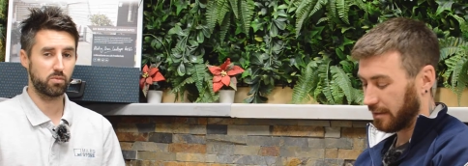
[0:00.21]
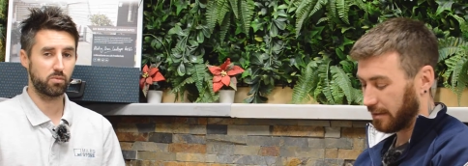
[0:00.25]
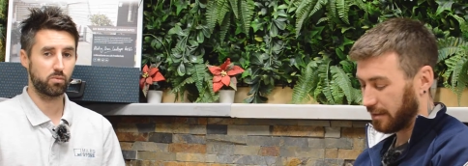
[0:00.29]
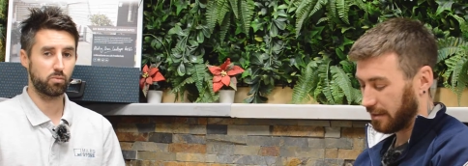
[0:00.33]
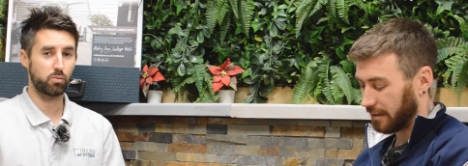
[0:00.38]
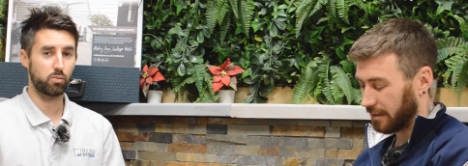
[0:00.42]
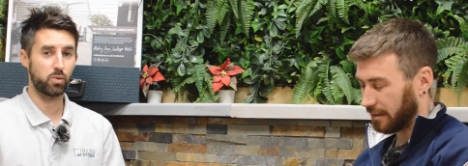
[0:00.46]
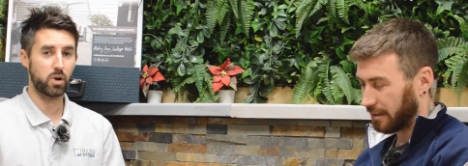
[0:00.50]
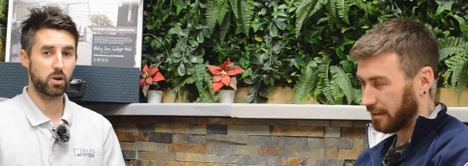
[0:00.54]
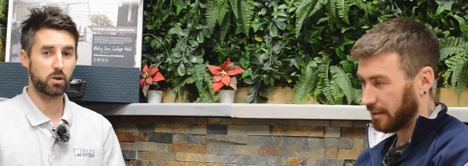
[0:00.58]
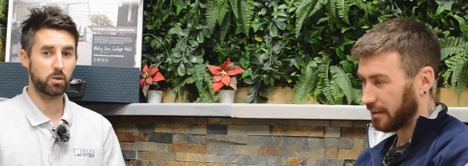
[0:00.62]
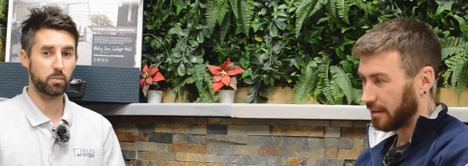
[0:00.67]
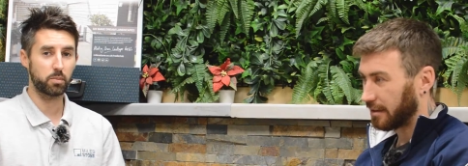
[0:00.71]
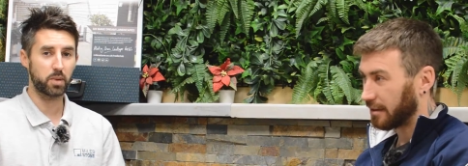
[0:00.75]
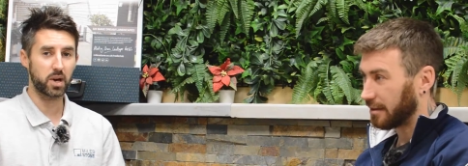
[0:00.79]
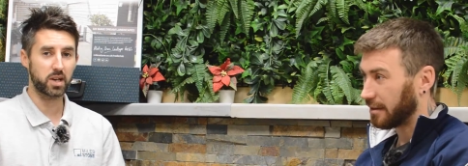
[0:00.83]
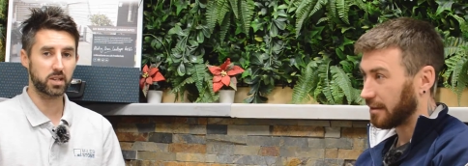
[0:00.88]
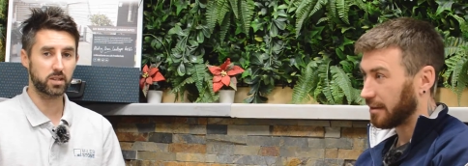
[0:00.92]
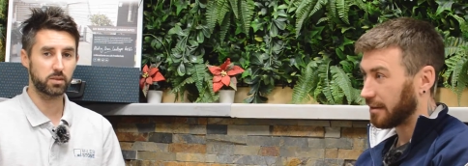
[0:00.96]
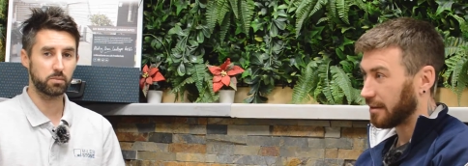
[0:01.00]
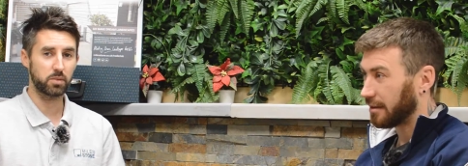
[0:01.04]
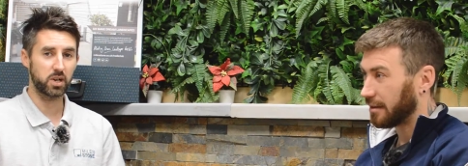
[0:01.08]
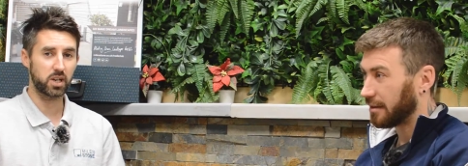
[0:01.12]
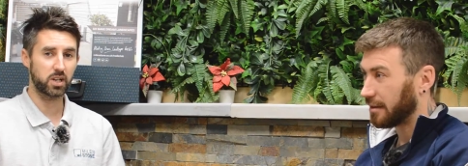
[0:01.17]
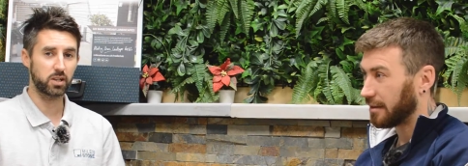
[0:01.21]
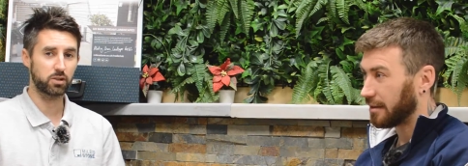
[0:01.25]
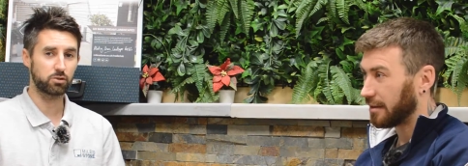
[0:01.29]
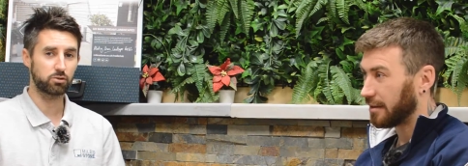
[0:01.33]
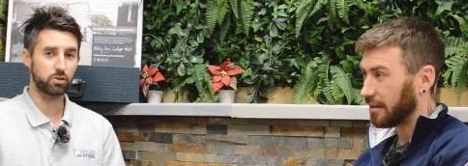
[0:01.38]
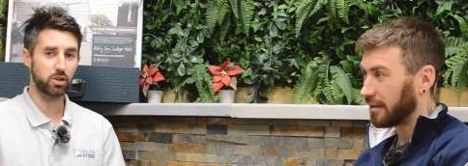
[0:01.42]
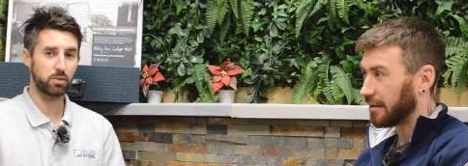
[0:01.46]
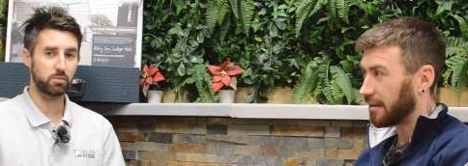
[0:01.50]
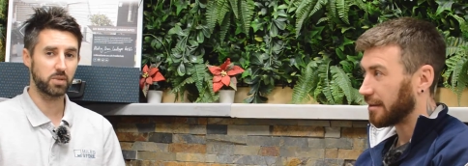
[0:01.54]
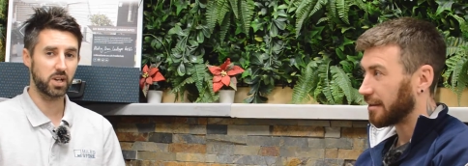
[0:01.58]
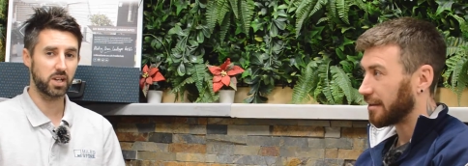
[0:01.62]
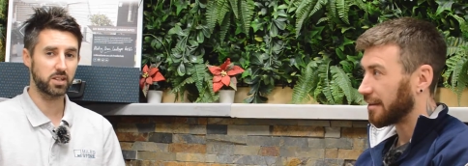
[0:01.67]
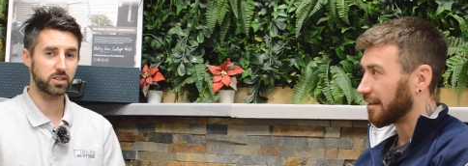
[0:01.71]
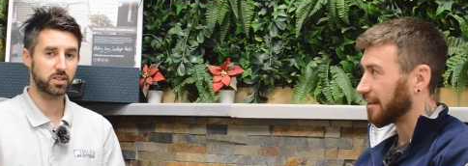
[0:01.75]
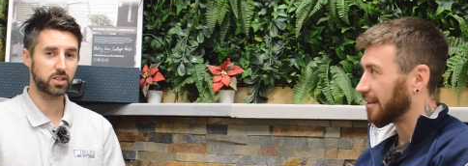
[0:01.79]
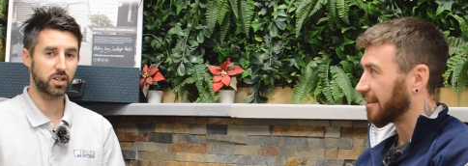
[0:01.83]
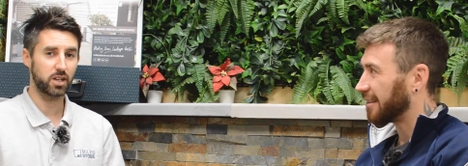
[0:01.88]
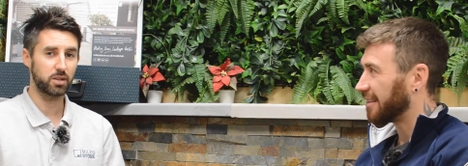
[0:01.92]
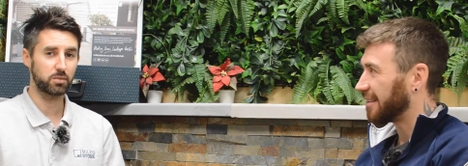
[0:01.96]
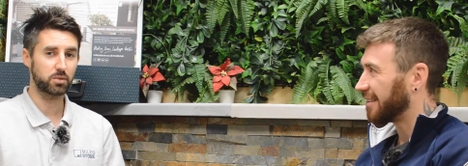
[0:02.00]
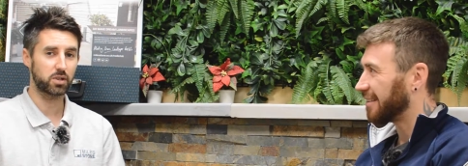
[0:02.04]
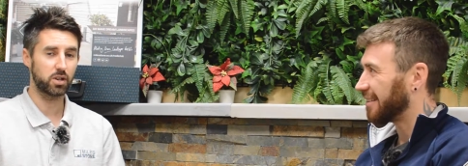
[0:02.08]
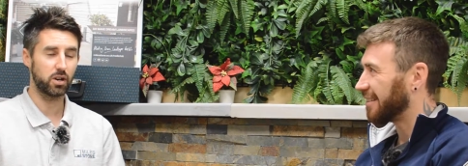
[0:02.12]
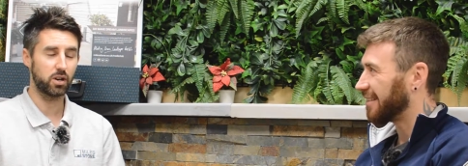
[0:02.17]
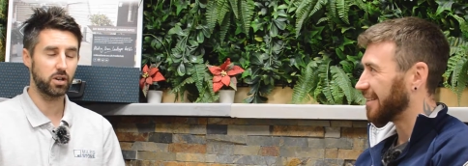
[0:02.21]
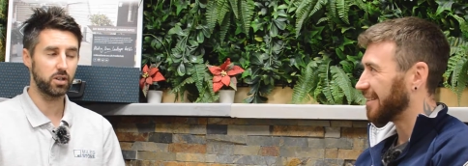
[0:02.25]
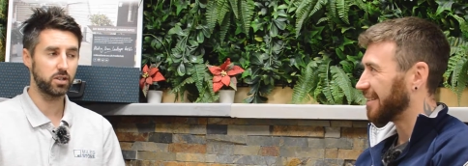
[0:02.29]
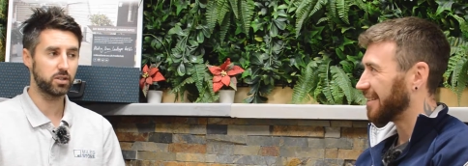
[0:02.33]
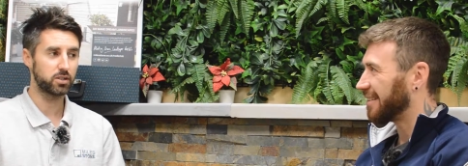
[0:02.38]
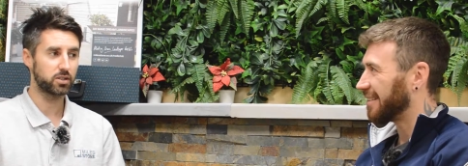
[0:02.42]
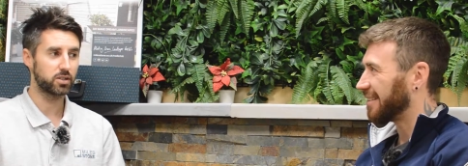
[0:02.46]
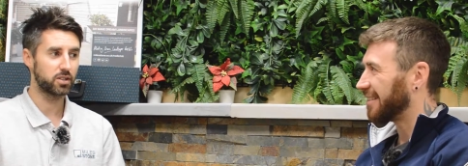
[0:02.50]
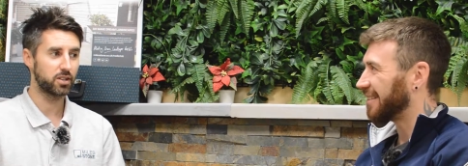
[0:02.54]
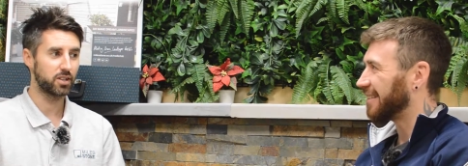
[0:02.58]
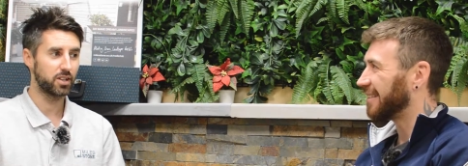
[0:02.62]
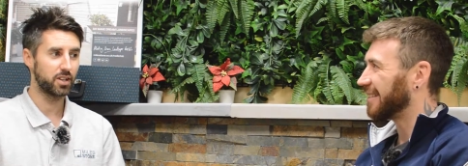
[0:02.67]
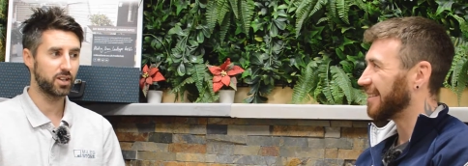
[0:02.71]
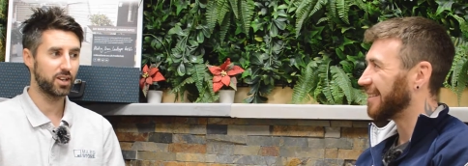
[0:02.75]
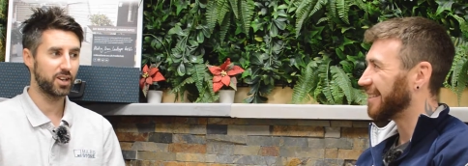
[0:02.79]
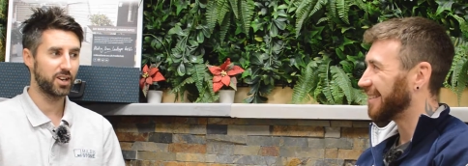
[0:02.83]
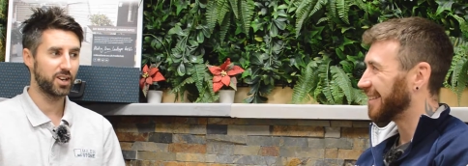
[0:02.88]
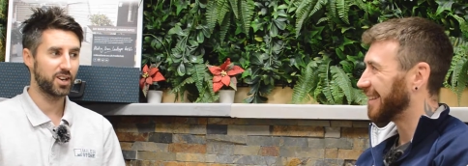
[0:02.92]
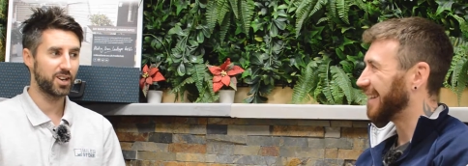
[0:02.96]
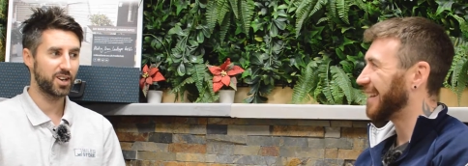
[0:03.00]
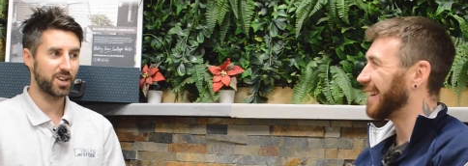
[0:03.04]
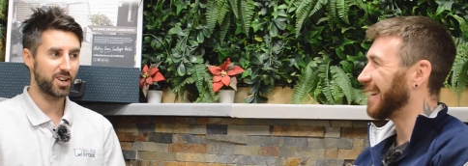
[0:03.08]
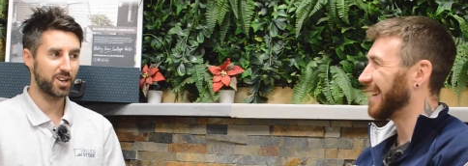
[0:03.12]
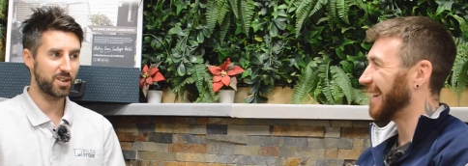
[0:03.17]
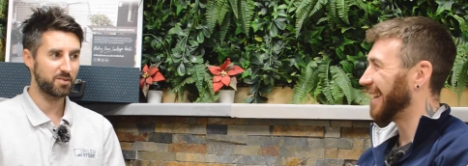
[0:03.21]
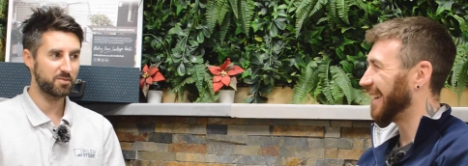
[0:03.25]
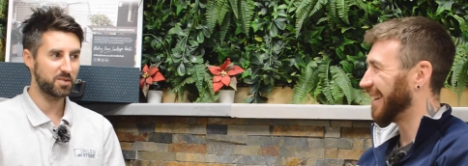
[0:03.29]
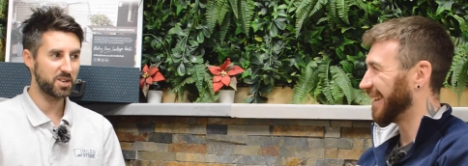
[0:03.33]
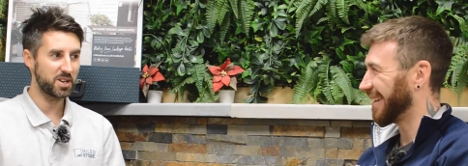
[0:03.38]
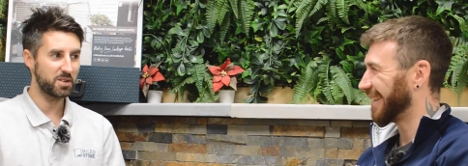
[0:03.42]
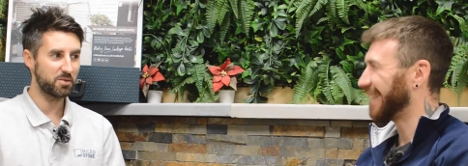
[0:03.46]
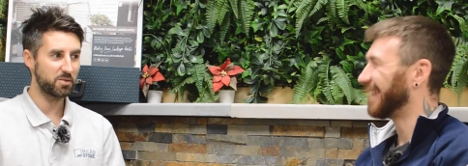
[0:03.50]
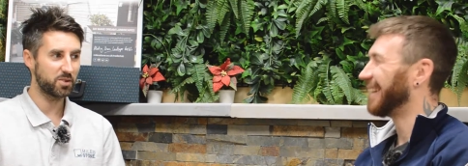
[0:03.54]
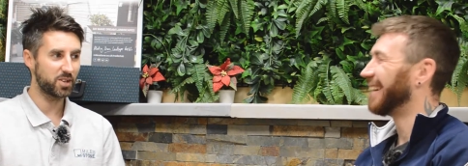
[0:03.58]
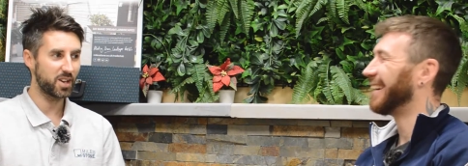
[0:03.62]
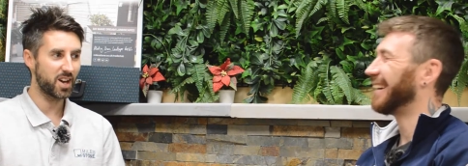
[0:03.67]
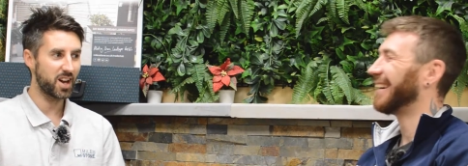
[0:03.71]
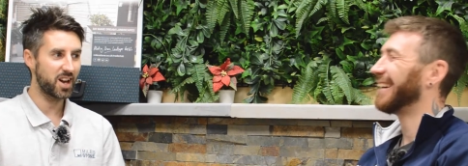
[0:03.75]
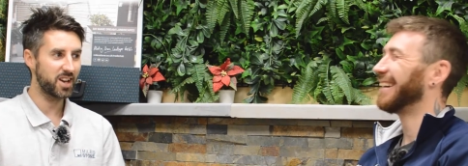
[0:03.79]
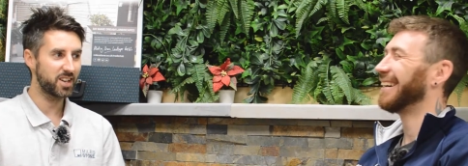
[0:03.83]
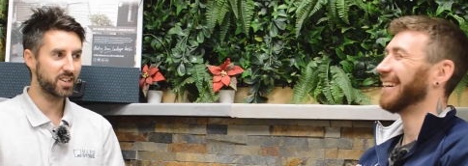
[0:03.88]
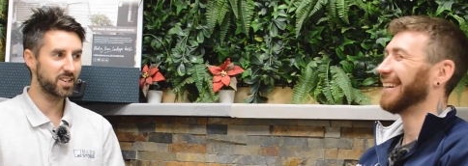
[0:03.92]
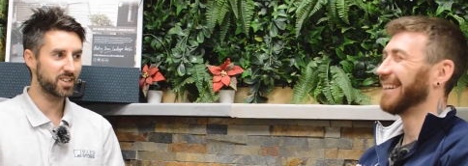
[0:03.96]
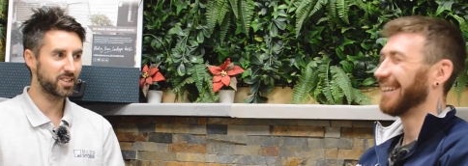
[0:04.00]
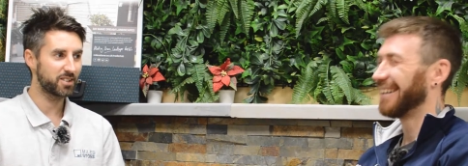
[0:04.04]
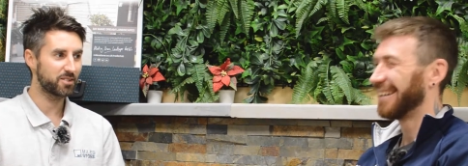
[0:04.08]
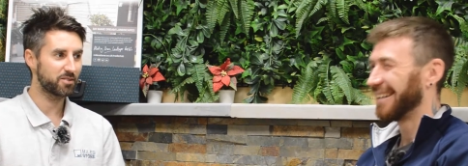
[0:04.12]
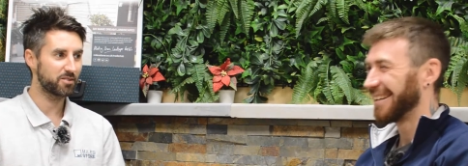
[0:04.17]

Speaker 1: Welcome back to Making Dream Landscapes, guys. here with Dan